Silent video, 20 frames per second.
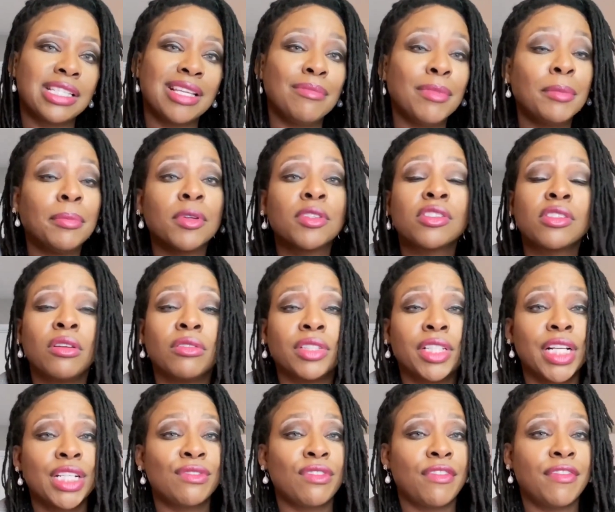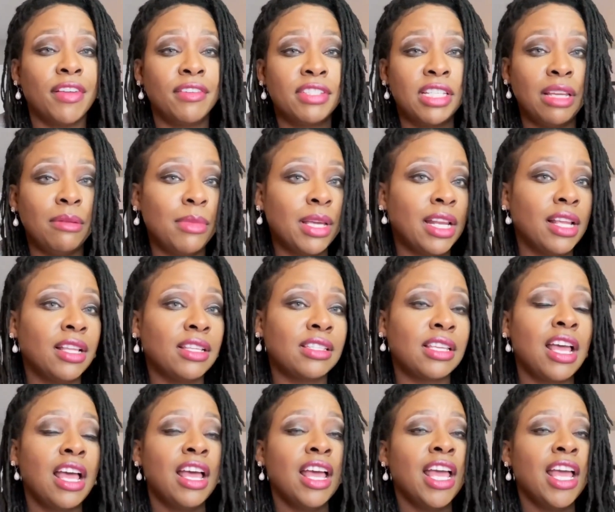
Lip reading: Some people soak theirs for 15 minutes